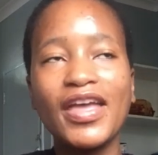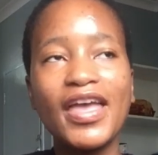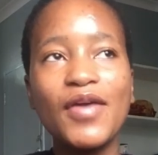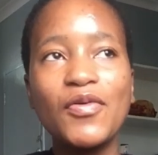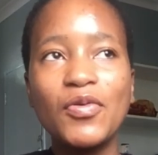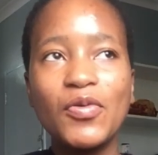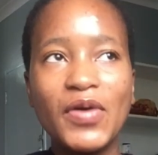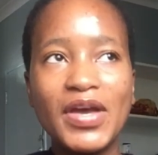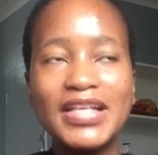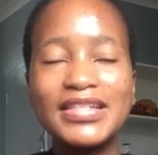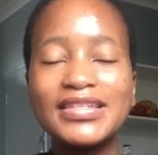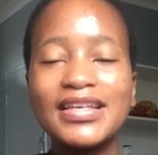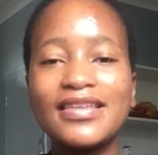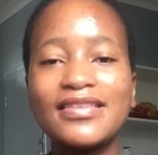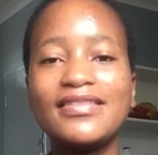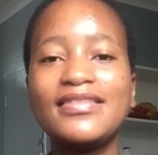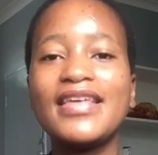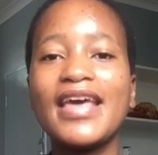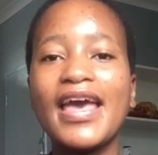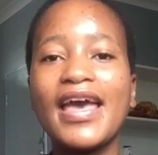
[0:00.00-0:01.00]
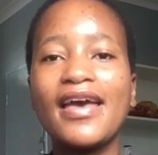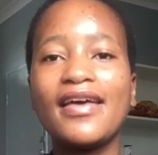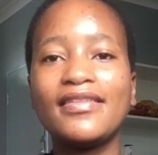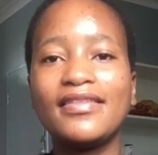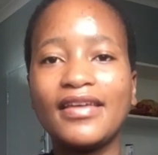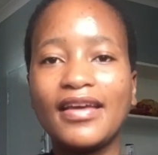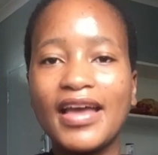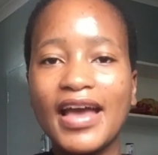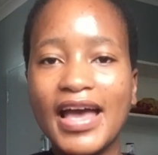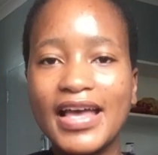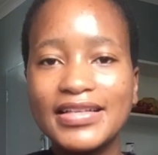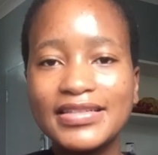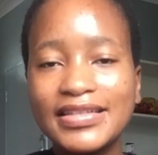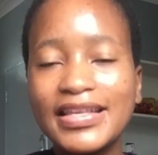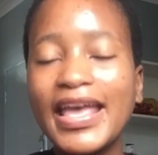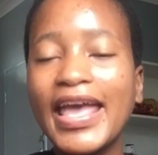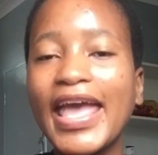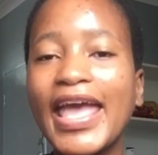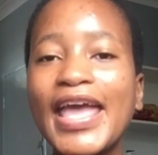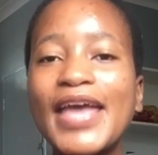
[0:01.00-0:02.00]
Okay, we waited there, the
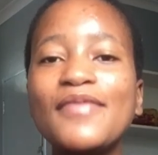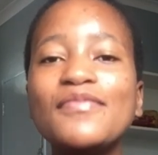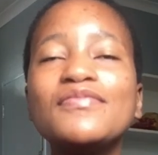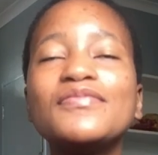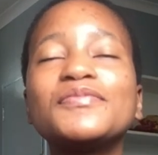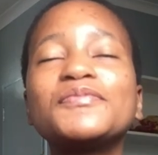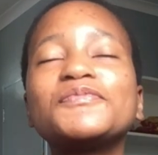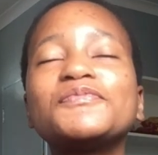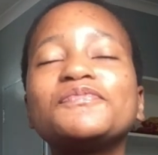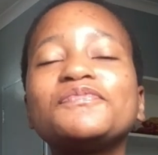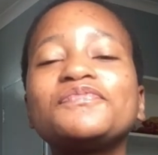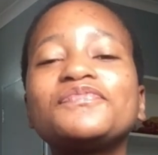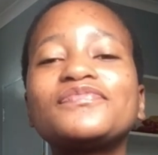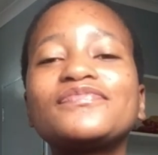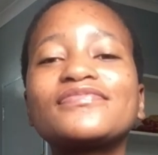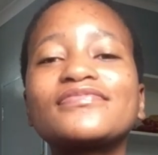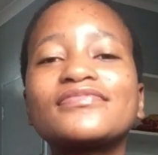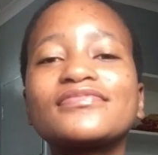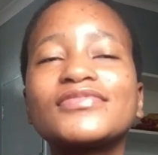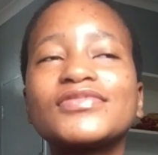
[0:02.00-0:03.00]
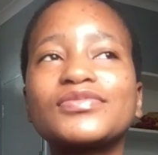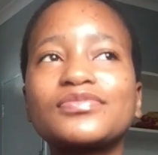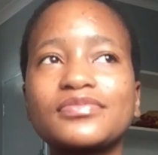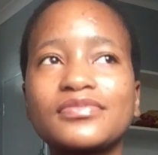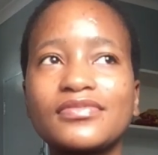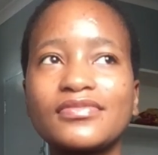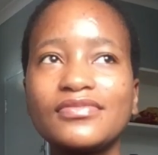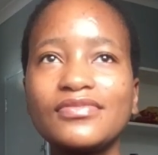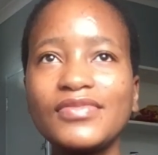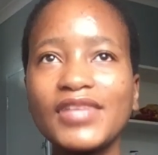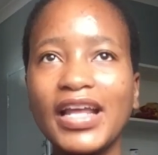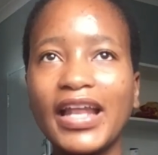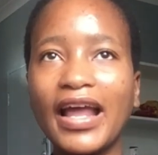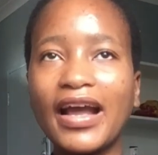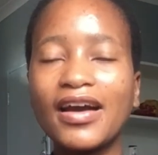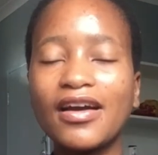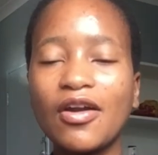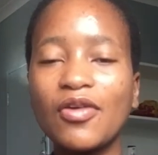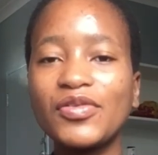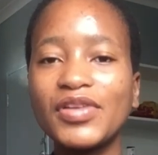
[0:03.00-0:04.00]
guys came
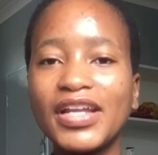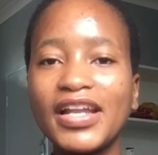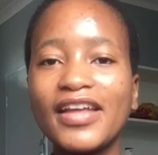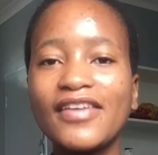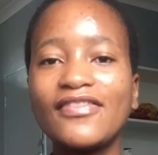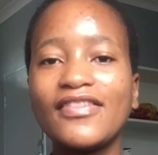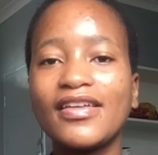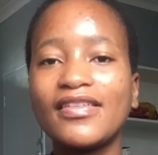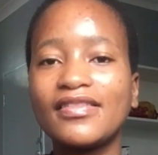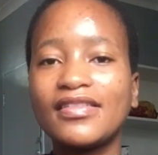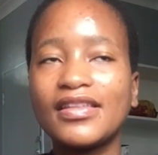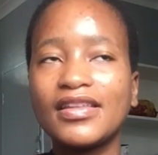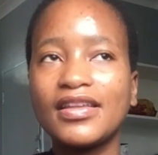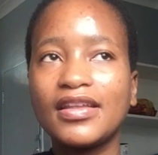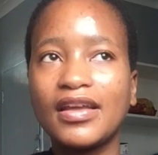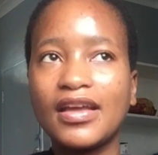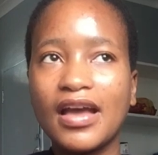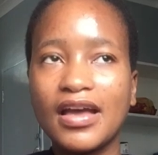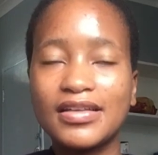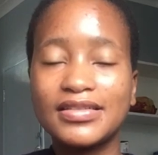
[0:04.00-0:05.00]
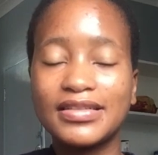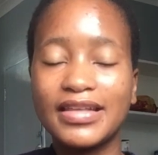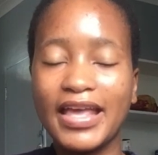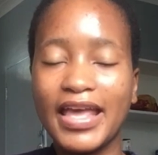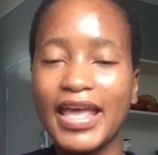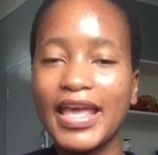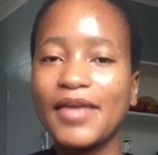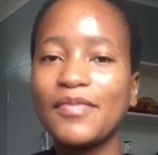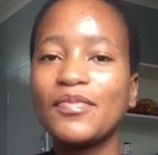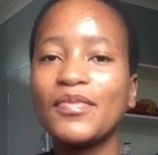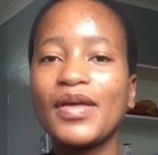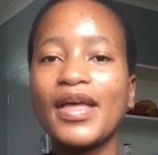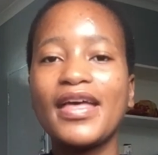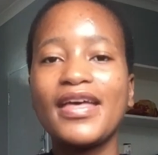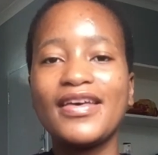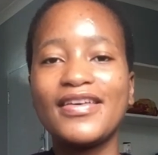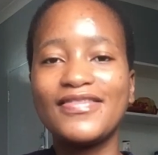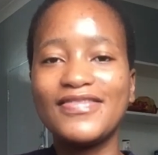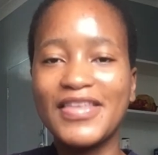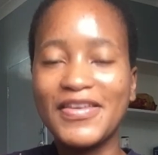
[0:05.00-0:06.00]
like around 11. The guys came,
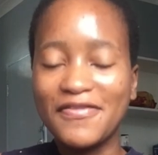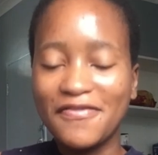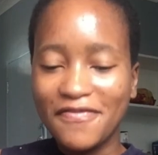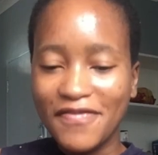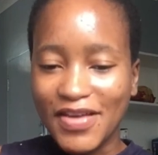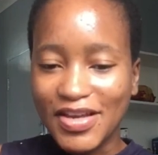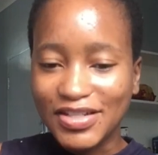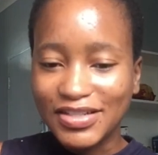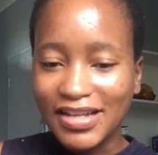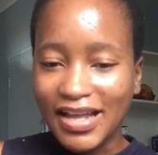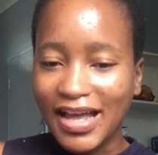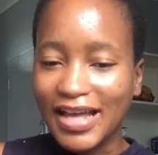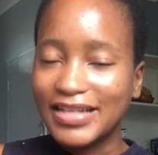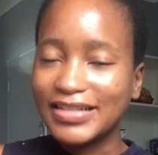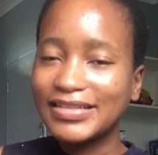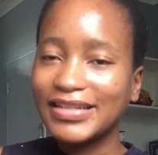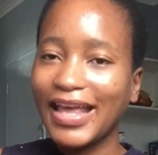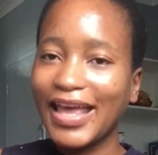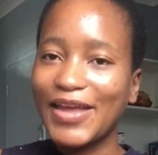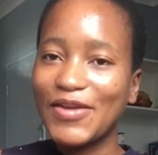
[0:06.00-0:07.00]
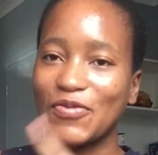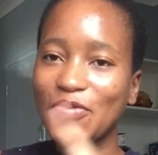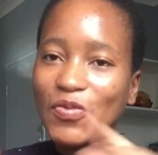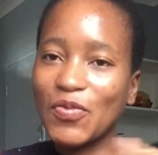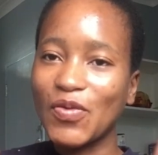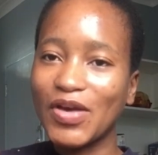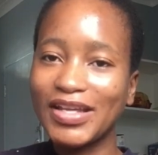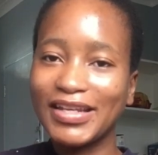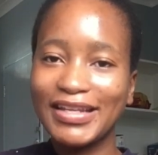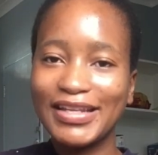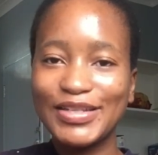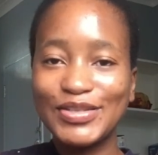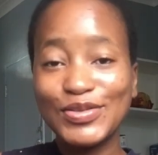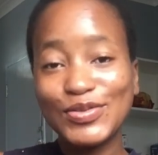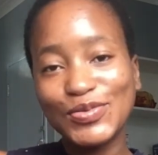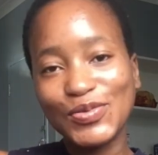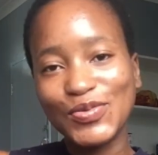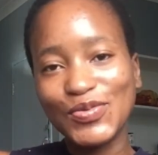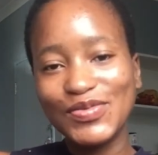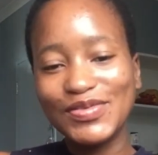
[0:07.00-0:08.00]
they fetched us, and we
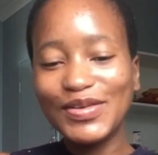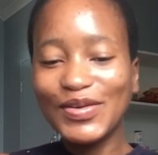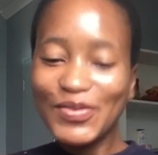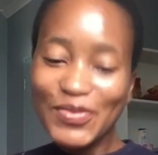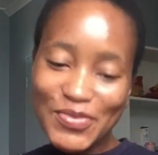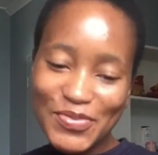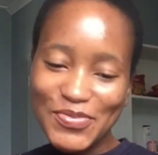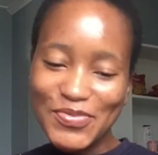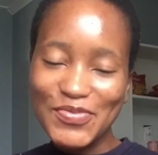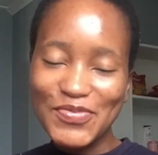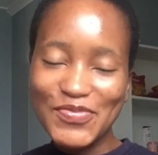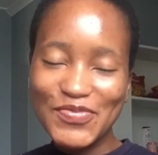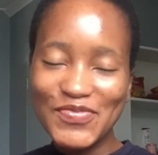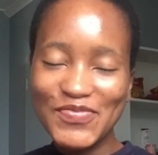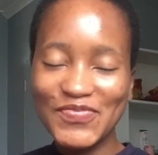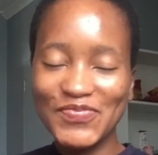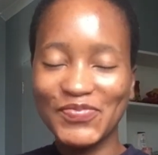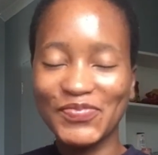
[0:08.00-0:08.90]
went to the Grove.